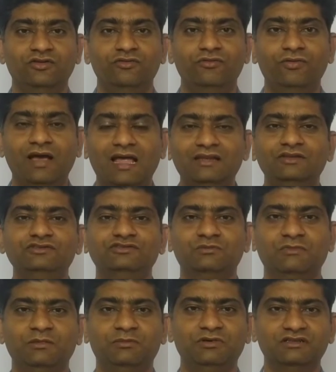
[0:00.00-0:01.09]
Values
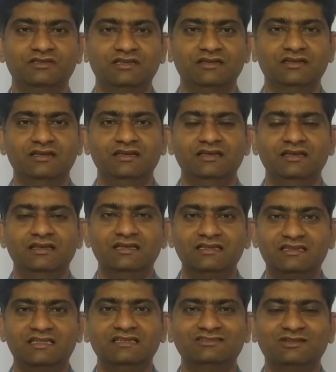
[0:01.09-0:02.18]
of the person,
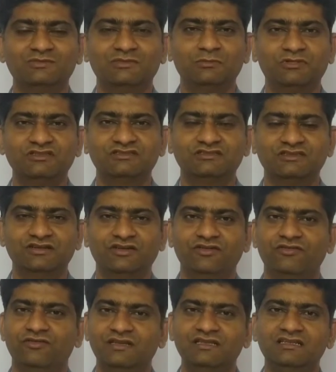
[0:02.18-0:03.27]
ethics of the person,
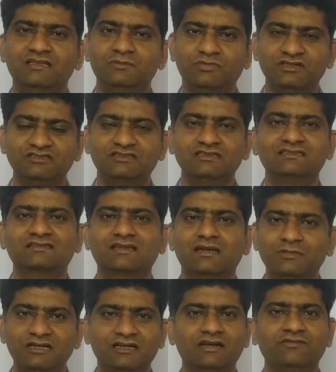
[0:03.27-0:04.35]
whether the person is
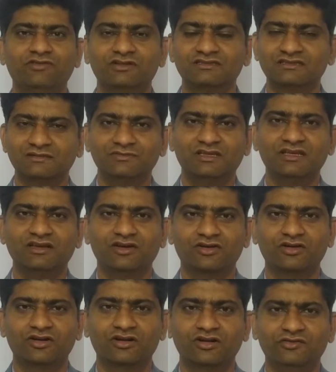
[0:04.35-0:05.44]
committed for something or
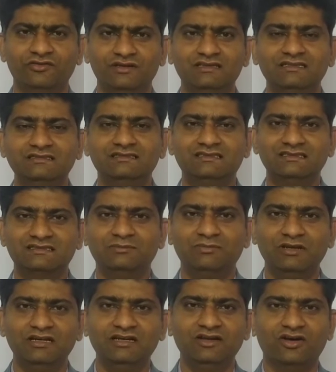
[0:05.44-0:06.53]
not, whether he is
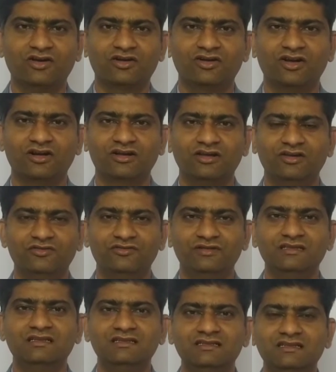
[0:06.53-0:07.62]
disciplined or not,
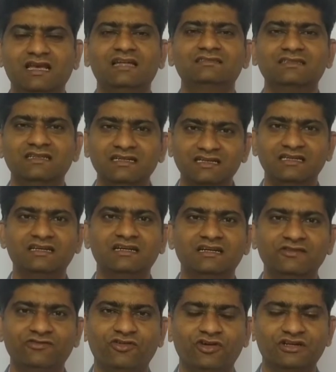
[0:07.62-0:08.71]
whether he has
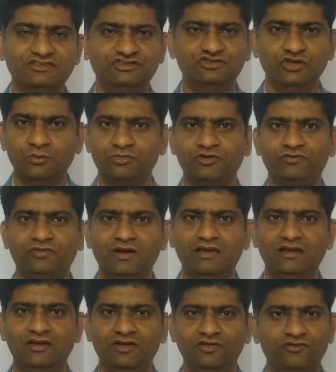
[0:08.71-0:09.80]
integrity for his job
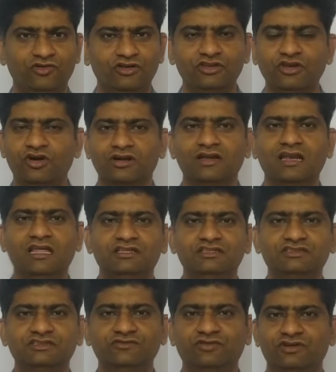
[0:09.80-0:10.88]
profile, for the
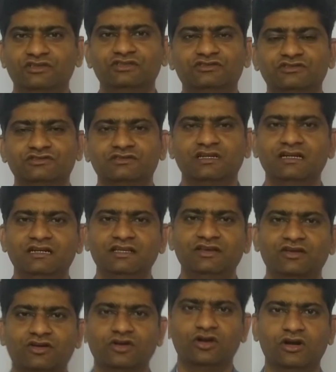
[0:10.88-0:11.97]
organization, for the society
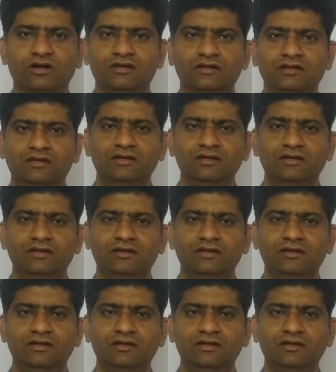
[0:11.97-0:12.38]
or not.